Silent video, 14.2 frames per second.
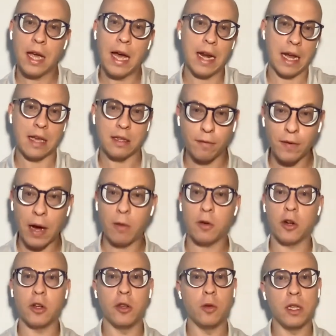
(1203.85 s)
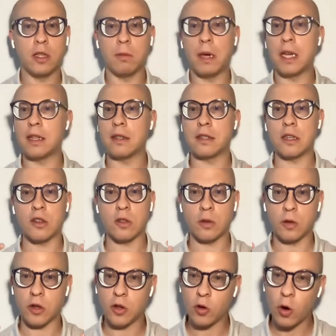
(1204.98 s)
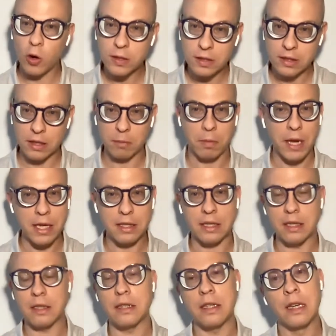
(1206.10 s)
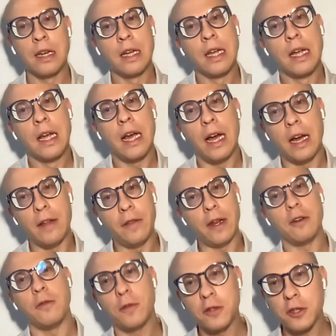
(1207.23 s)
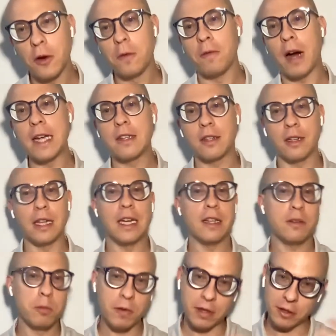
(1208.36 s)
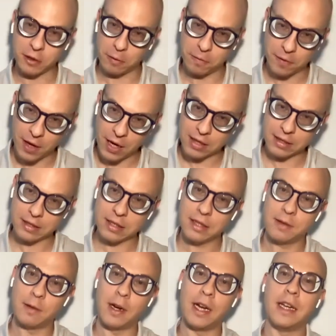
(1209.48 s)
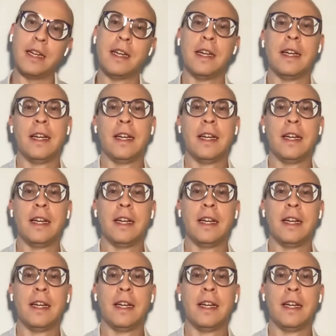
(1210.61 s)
And as a founder, you need to make decisions on a constant basis that are so vital, and it's moving so fast, right?